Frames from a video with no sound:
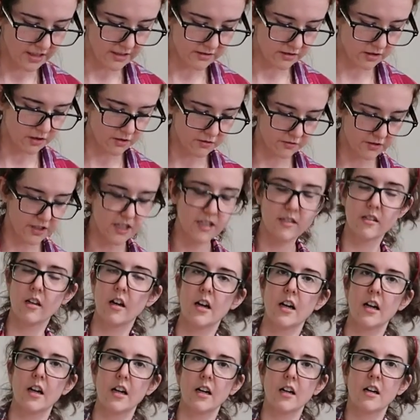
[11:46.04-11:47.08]
As though these
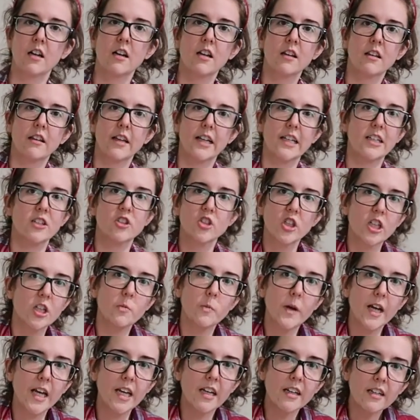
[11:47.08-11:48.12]
are like
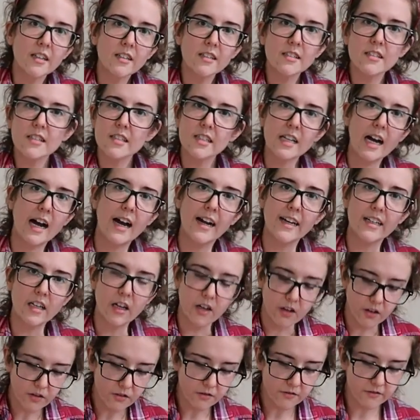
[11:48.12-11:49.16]
chicken wings, kind
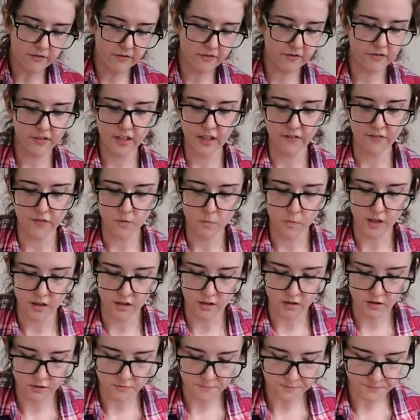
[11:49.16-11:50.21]
of, if you
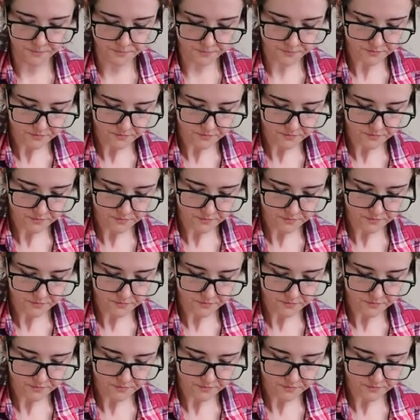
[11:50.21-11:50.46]
will.